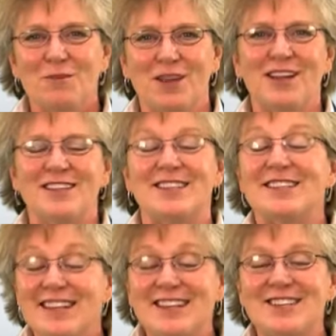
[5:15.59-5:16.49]
because it's
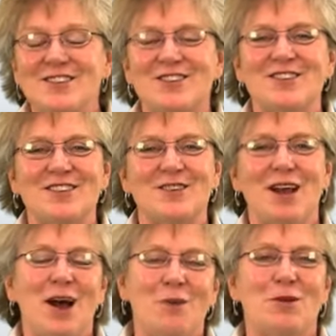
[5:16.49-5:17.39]
easier than
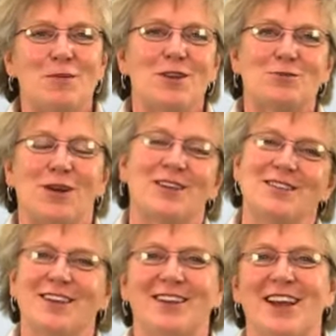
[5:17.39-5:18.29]
the Omnibus
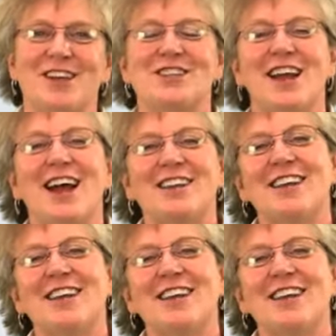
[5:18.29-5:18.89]
Reconciliation Act,